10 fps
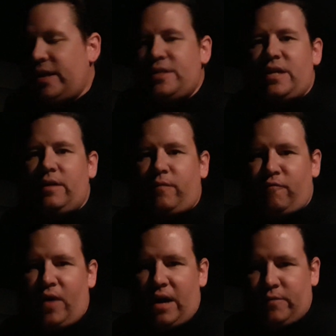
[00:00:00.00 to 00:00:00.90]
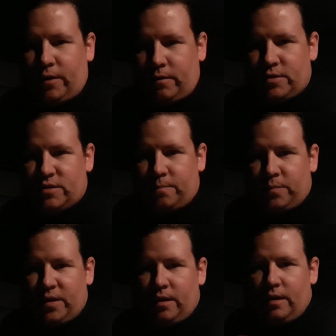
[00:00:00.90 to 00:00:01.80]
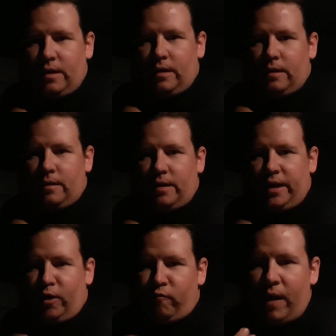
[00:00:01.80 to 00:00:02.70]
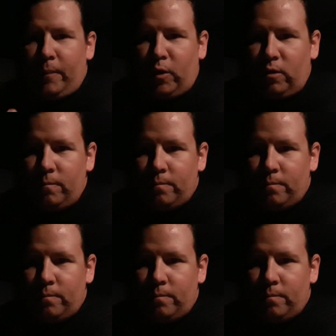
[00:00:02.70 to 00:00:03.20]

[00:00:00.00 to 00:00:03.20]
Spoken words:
I signed up for 5 years. In November,